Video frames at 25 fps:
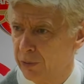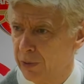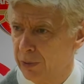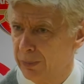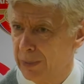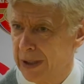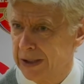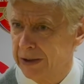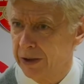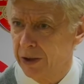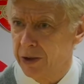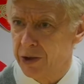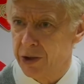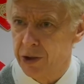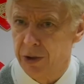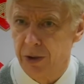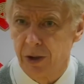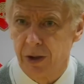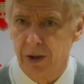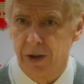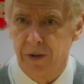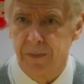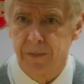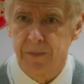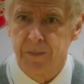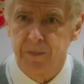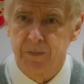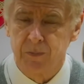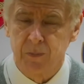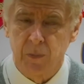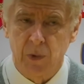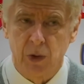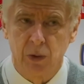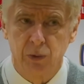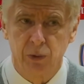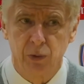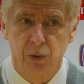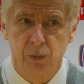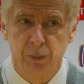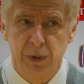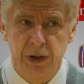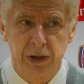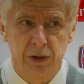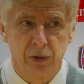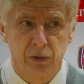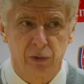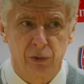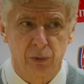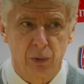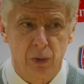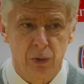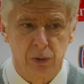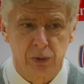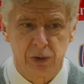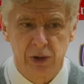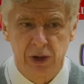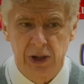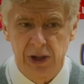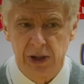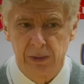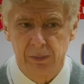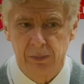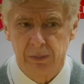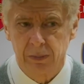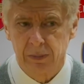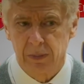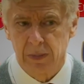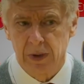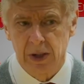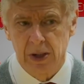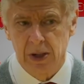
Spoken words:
we managed to beat a strong team,